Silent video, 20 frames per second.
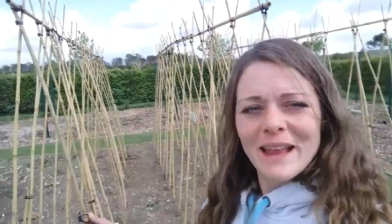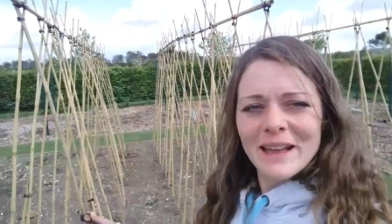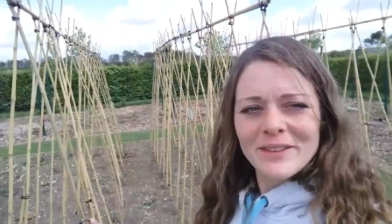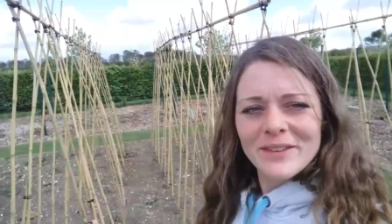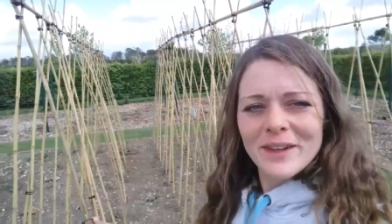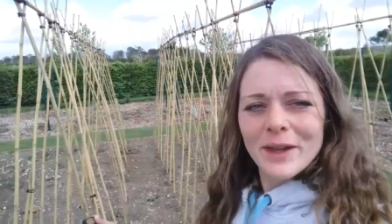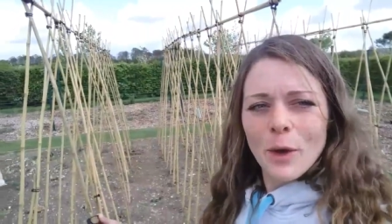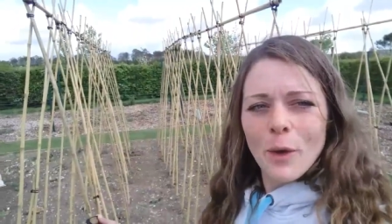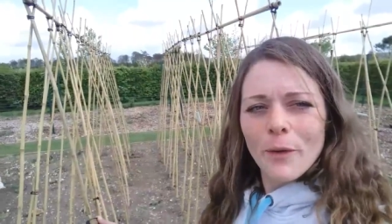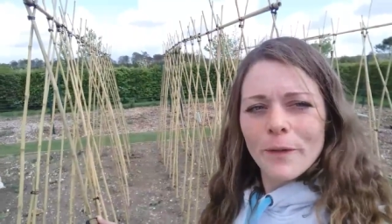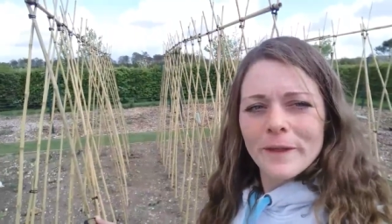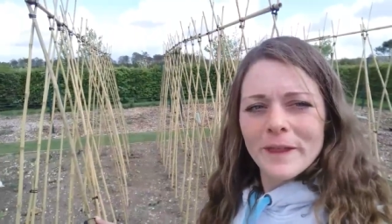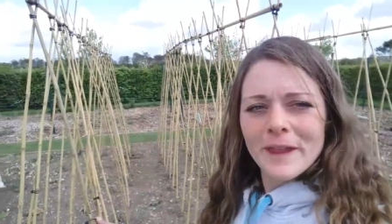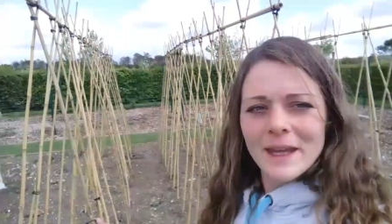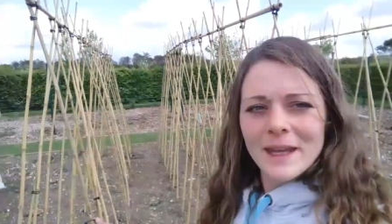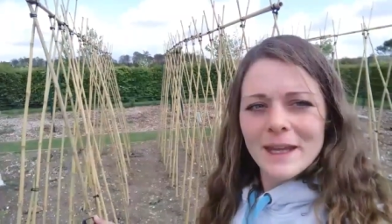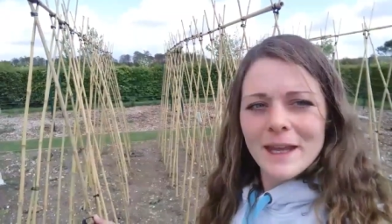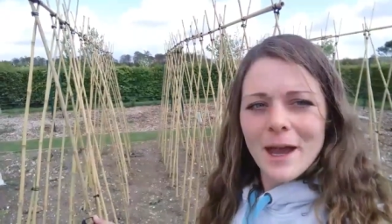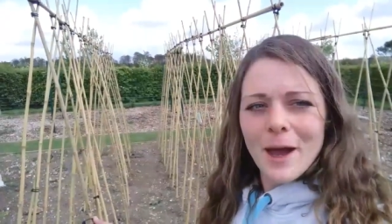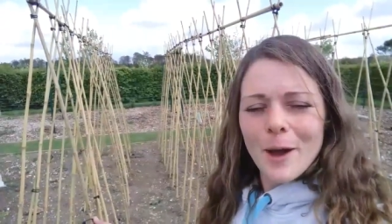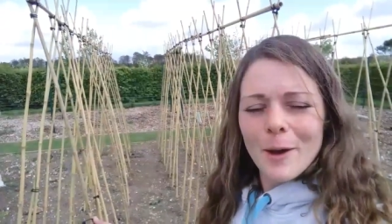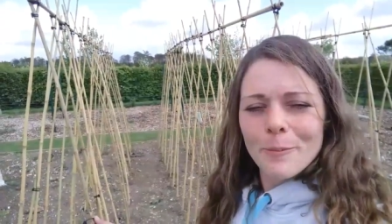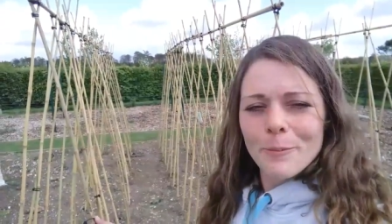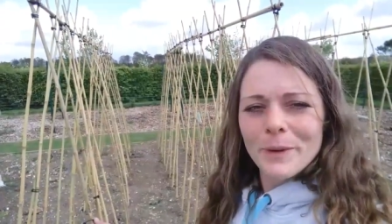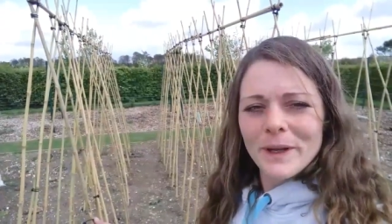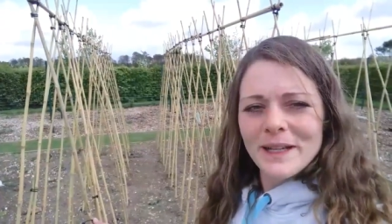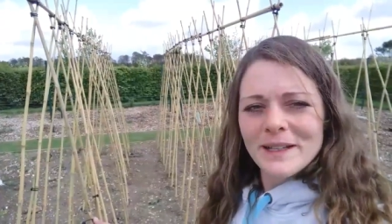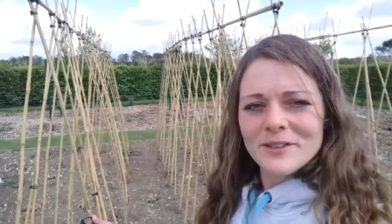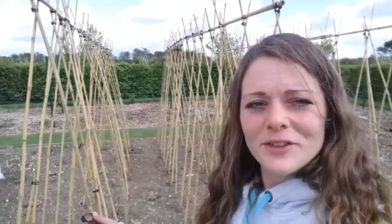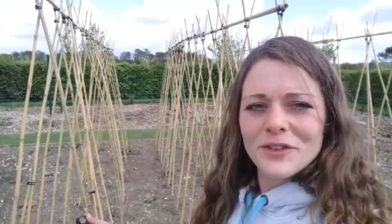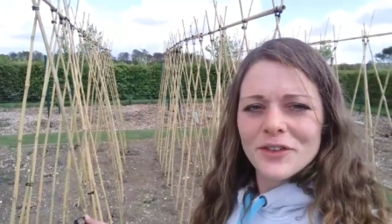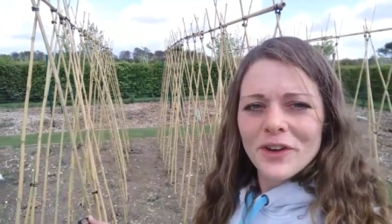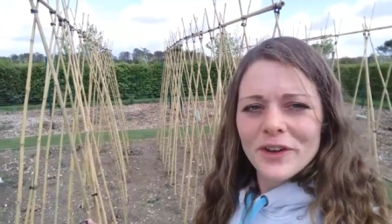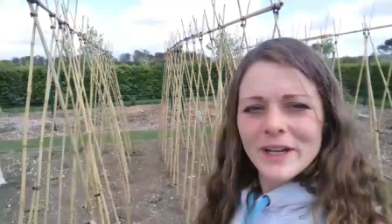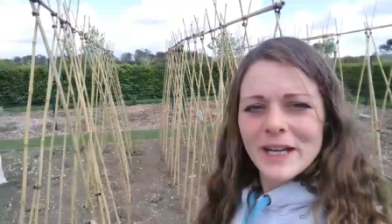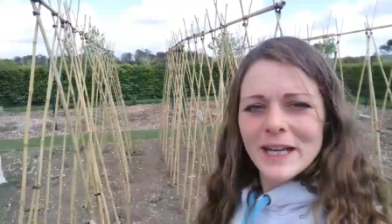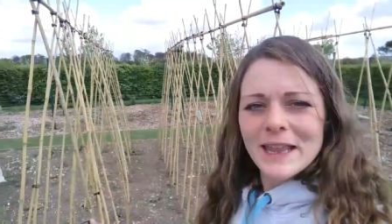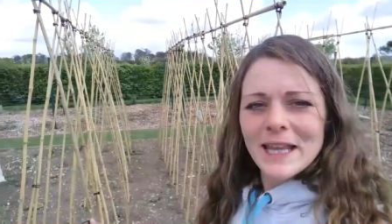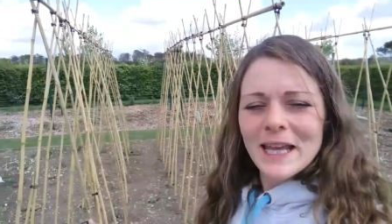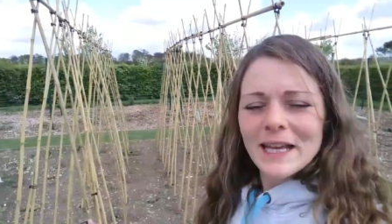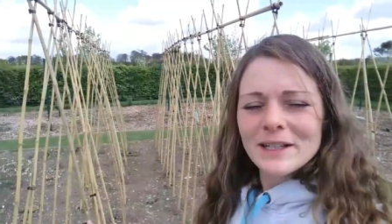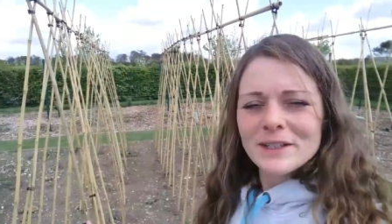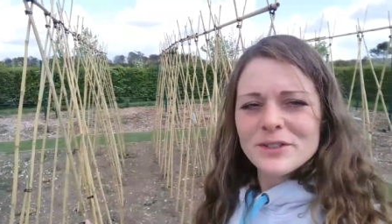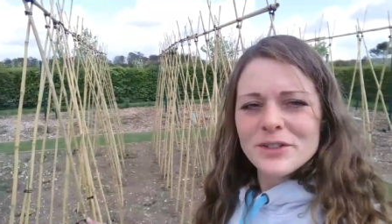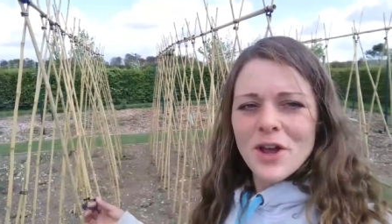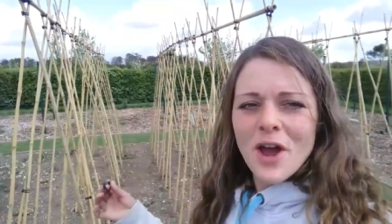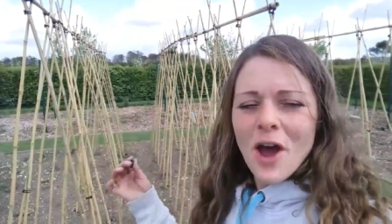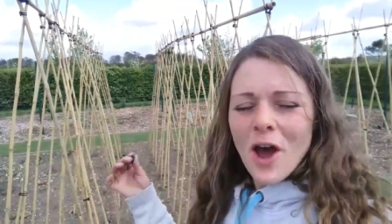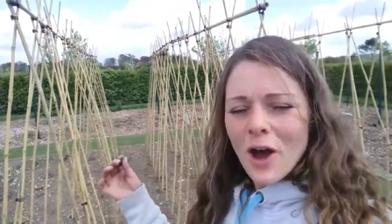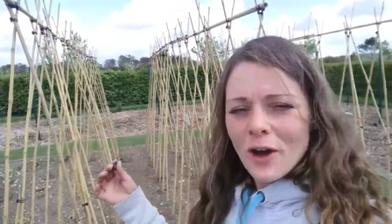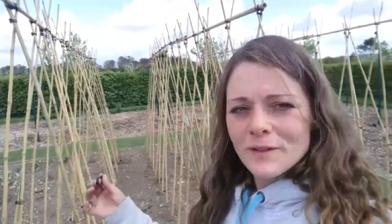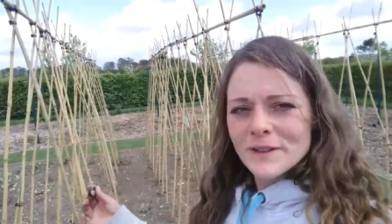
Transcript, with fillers: and that's it on the uh, bean side of things.